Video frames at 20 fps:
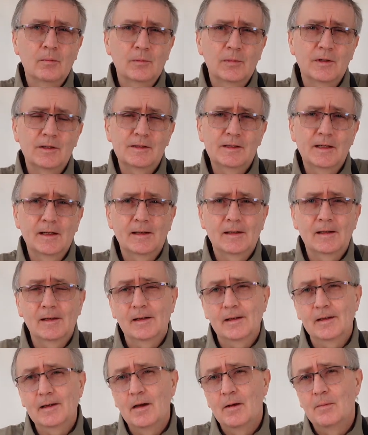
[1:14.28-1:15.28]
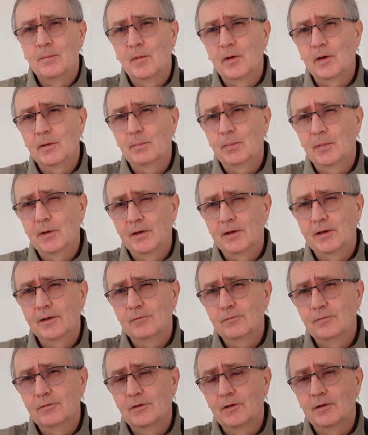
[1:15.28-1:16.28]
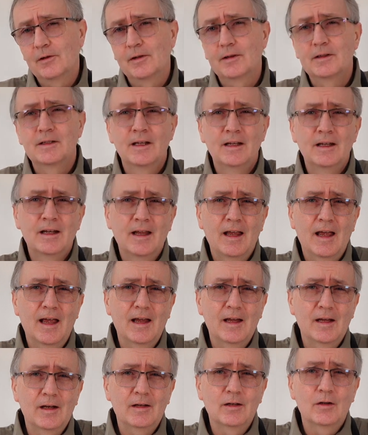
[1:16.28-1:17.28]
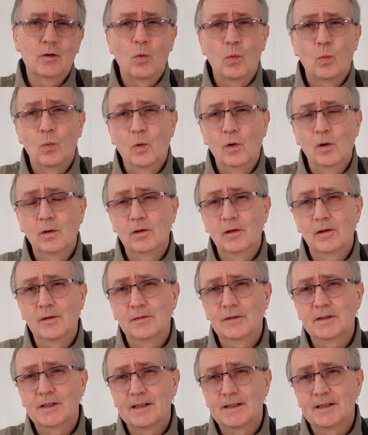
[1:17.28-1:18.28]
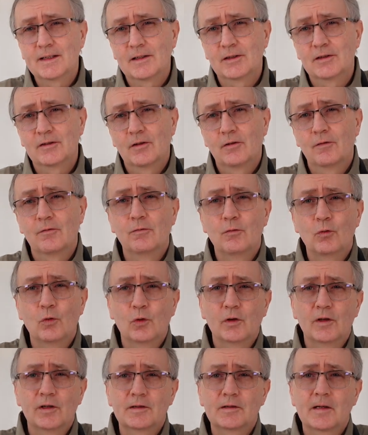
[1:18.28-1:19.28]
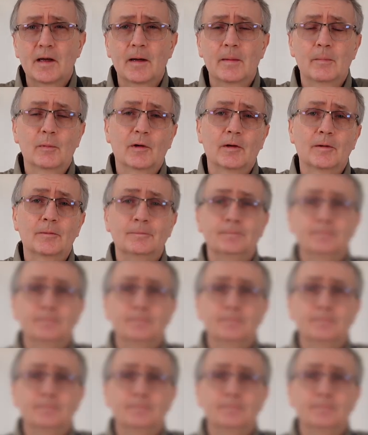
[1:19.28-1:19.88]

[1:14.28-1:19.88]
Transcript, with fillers: particularly my bird in flight and wildlife settings for this camera.